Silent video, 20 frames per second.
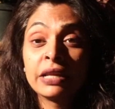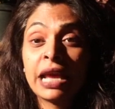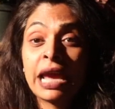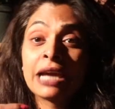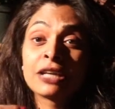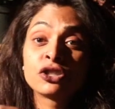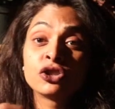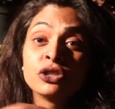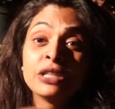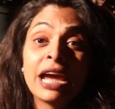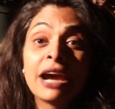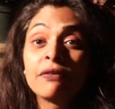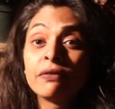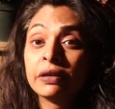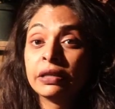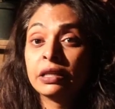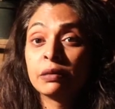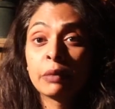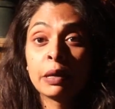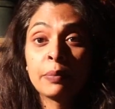than I actually
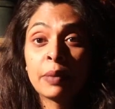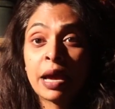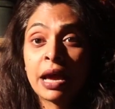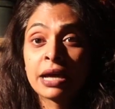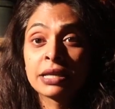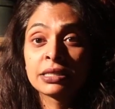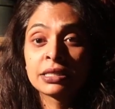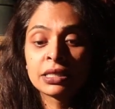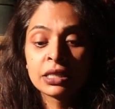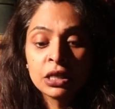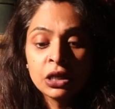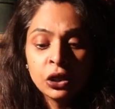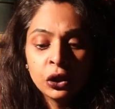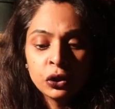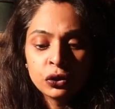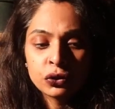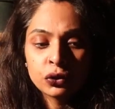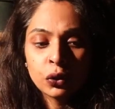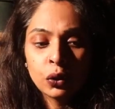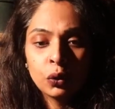ever did in my past.
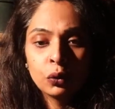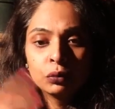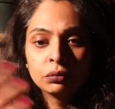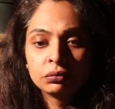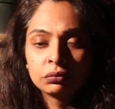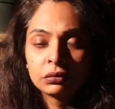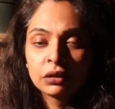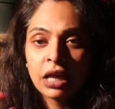So